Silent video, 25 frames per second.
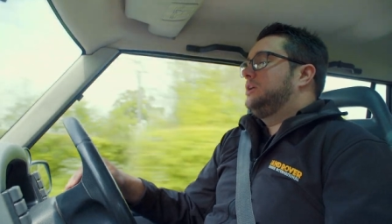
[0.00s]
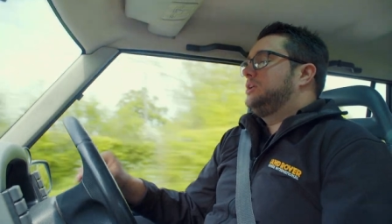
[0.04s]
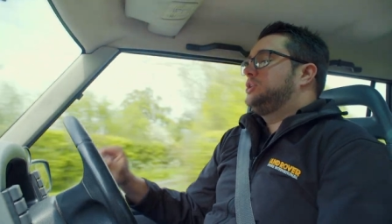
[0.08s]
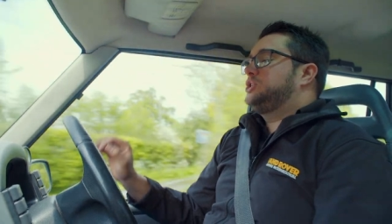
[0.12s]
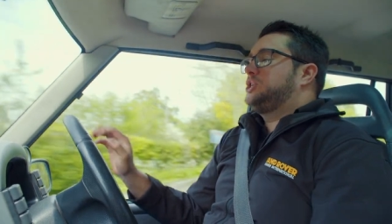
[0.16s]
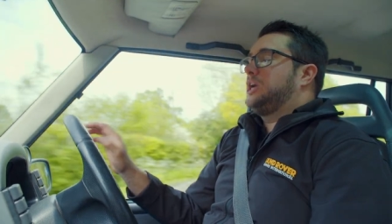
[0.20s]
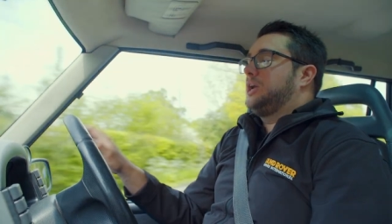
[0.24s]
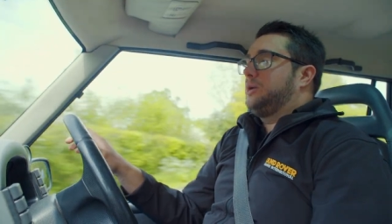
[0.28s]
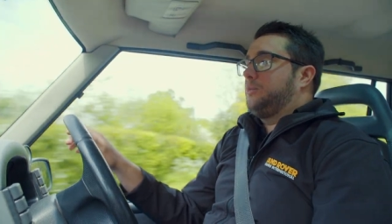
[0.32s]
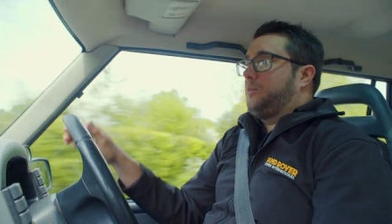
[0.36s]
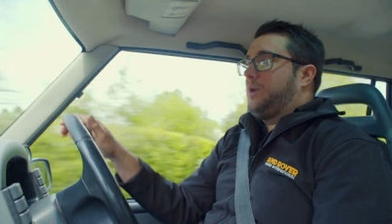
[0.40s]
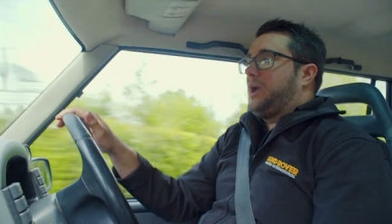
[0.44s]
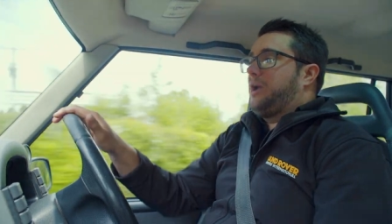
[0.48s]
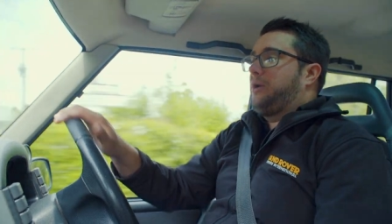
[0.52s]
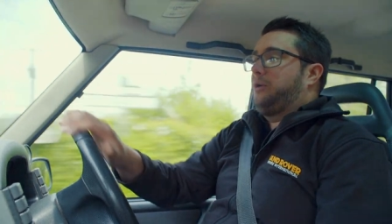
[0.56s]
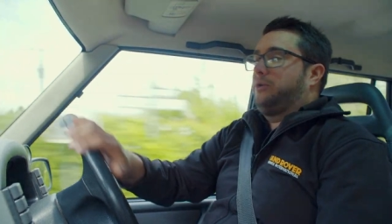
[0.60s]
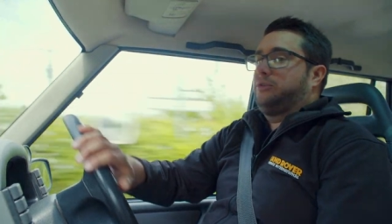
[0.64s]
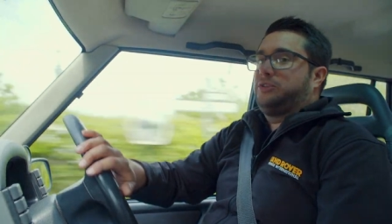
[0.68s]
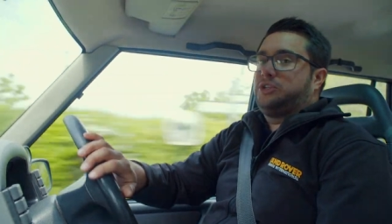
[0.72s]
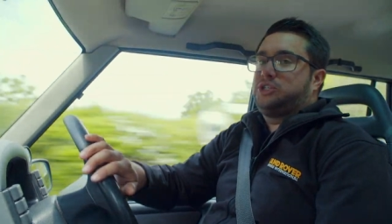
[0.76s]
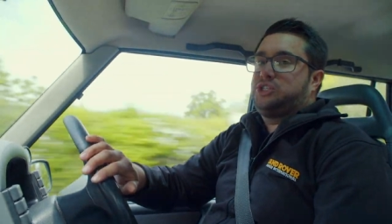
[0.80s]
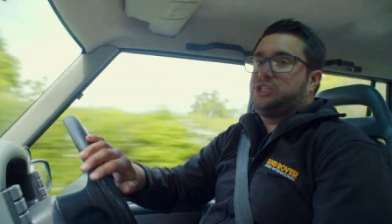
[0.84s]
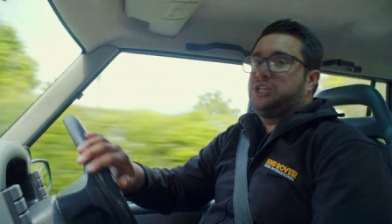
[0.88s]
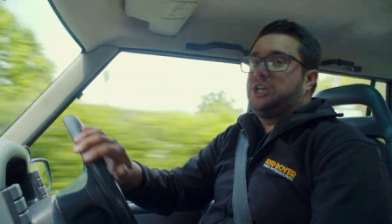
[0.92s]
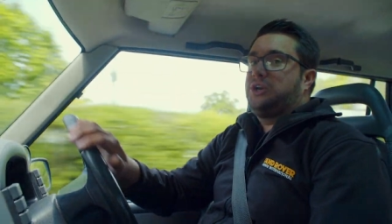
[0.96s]
Check wear
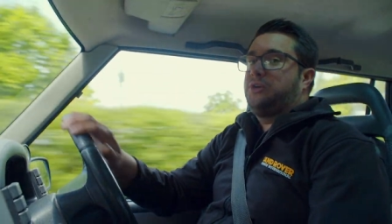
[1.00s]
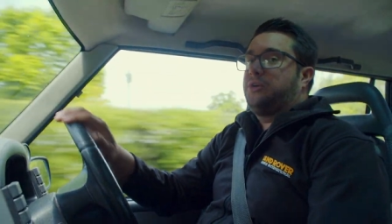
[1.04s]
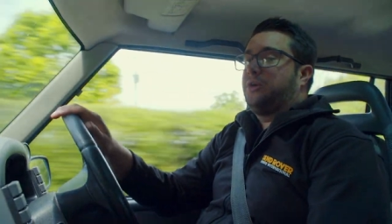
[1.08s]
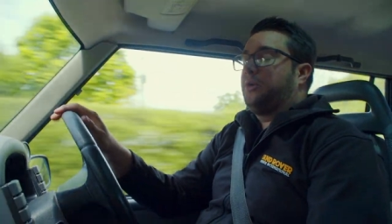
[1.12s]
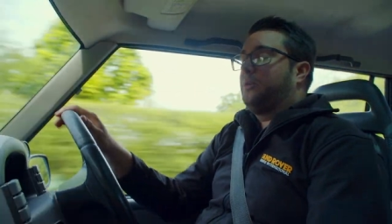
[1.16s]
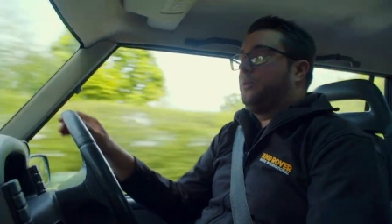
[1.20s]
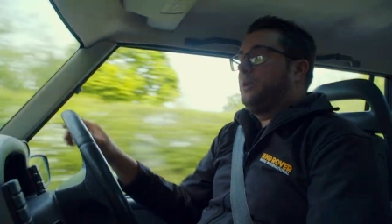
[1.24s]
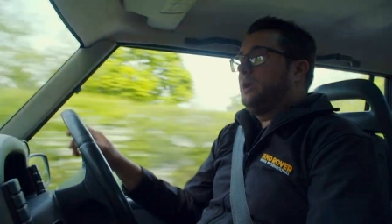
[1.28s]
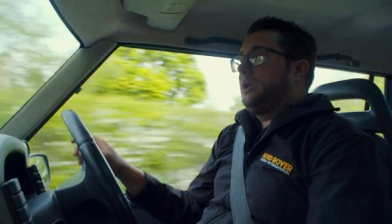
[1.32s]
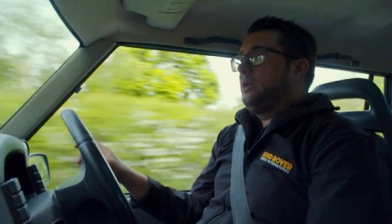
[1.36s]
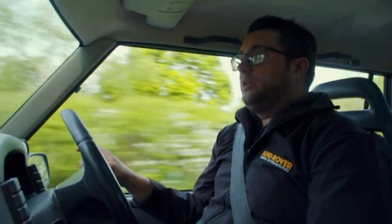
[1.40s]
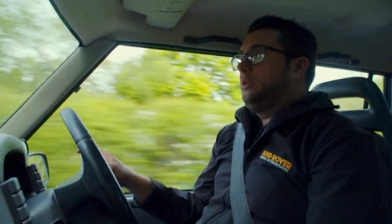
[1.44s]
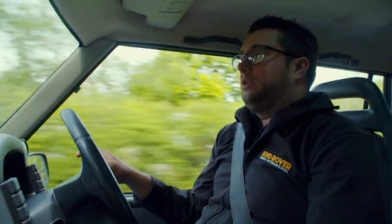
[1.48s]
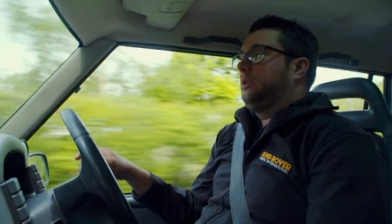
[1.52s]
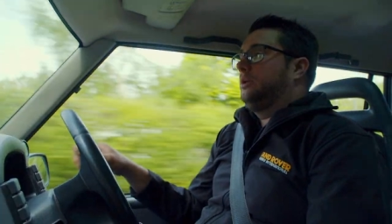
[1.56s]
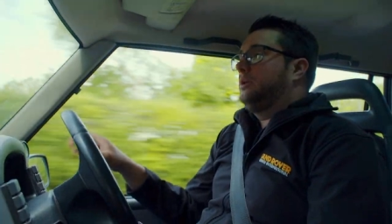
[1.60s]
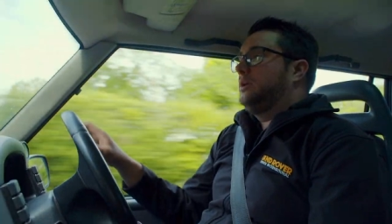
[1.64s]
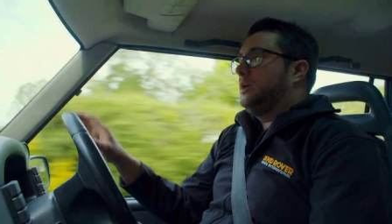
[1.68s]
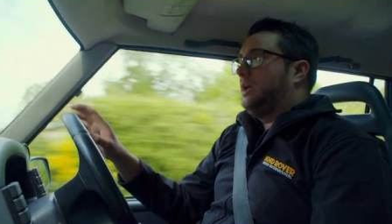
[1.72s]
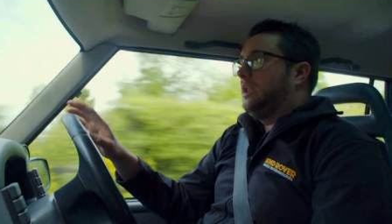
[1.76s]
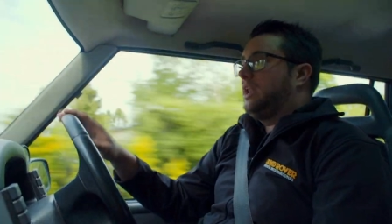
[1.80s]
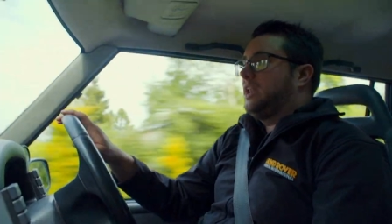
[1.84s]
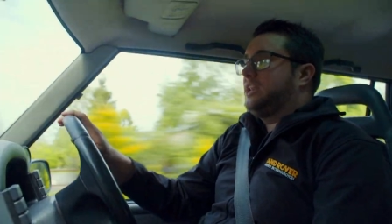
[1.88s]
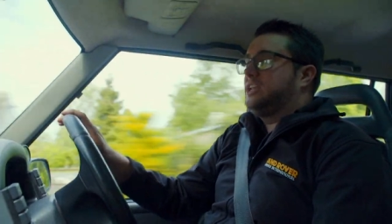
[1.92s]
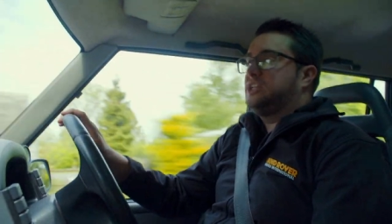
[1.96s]
on the steering wheel
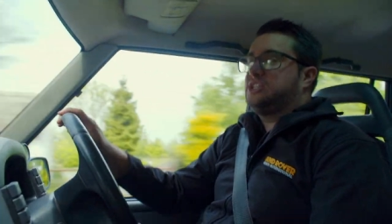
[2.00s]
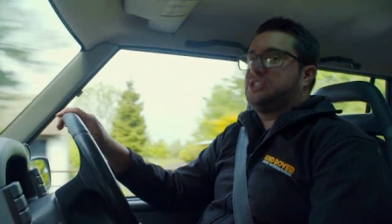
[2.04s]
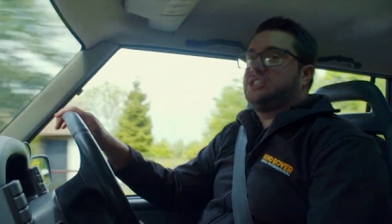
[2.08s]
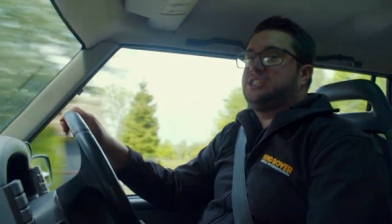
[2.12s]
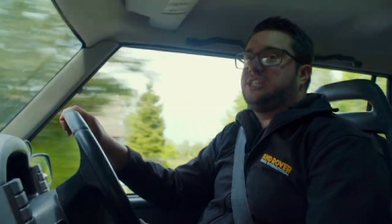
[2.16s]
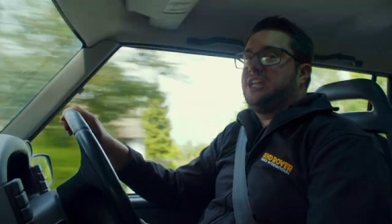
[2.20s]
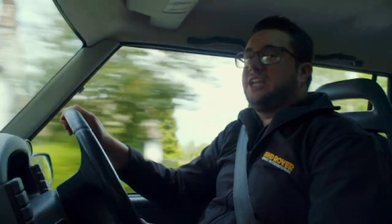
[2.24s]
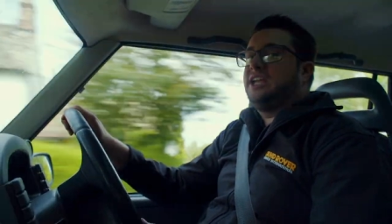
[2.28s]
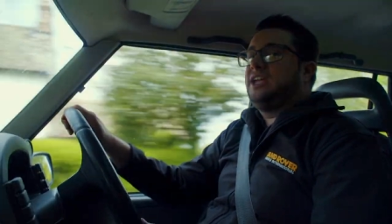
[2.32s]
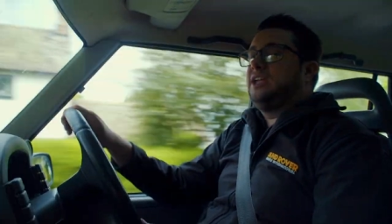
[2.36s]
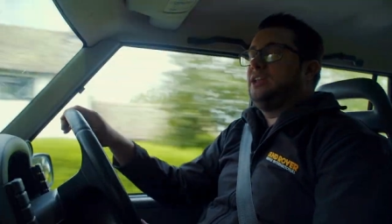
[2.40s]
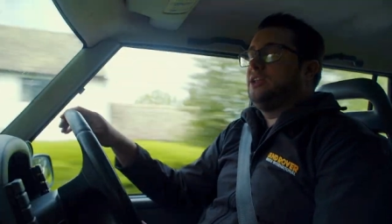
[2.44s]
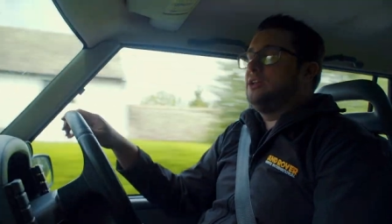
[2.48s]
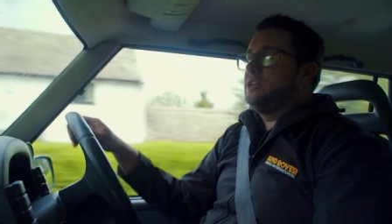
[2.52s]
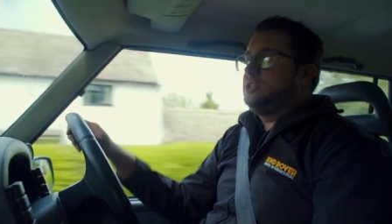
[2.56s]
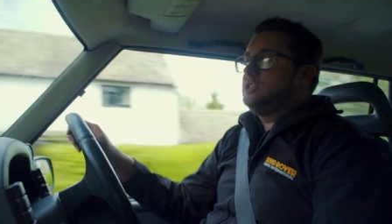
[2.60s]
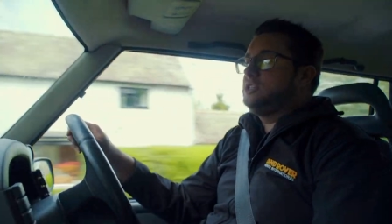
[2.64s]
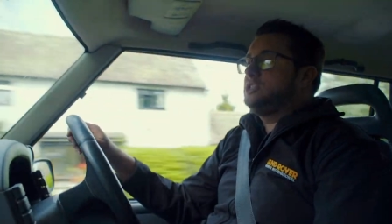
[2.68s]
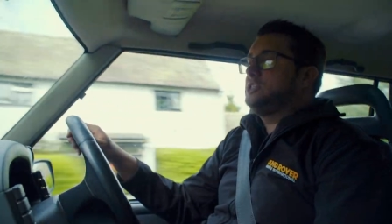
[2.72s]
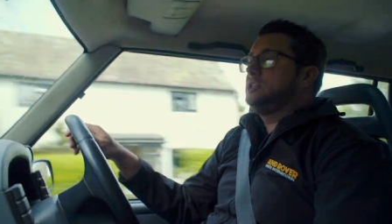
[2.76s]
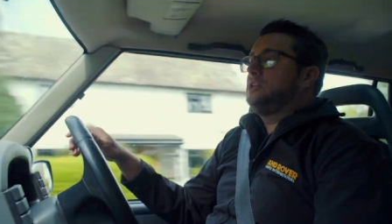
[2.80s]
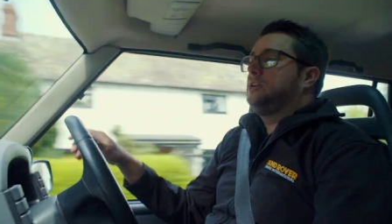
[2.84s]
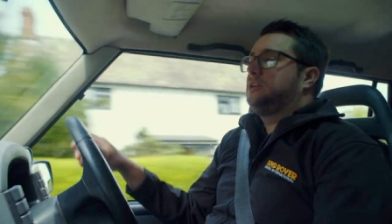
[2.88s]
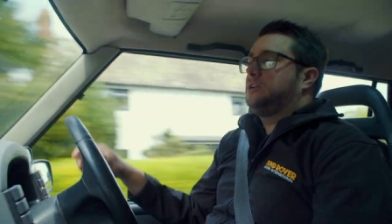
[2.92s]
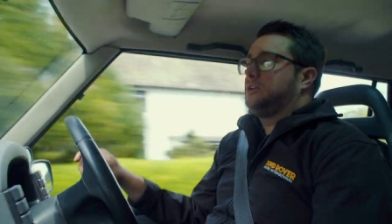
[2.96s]
and any stickiness